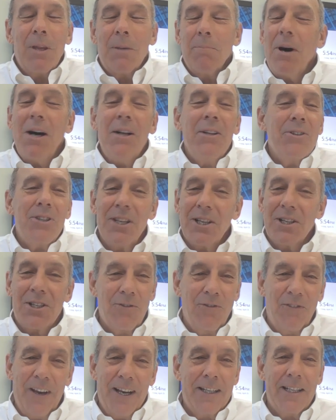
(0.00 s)
Politics
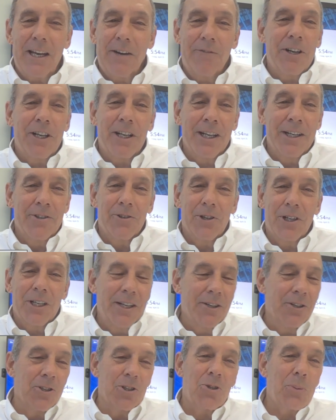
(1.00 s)
affect every country,
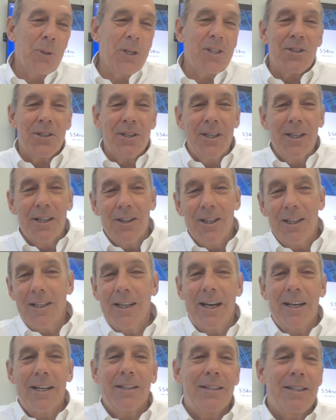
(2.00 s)
here in Switzerland and the
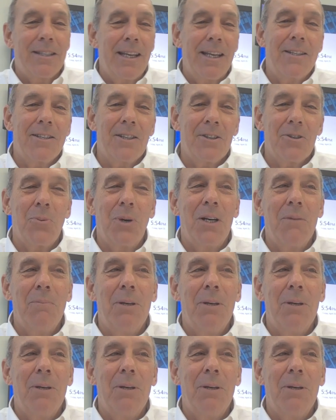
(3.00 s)
United States as well.